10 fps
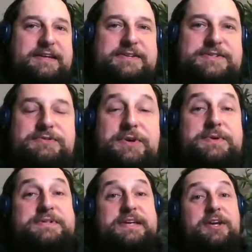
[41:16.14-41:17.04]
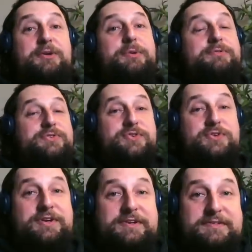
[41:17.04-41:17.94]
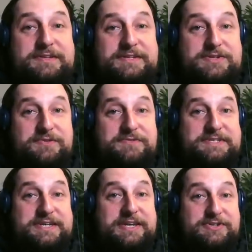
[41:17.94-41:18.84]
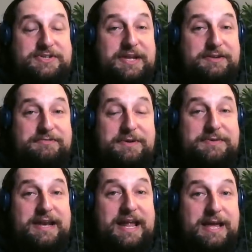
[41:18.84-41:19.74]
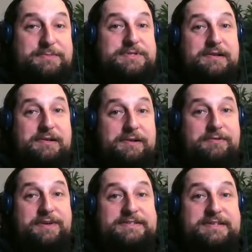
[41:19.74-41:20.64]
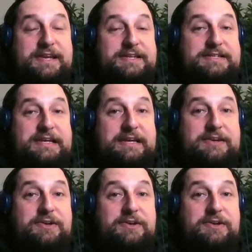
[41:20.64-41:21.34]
So, viewers, I hope you've enjoyed this conversation. I found it absolutely fascinating.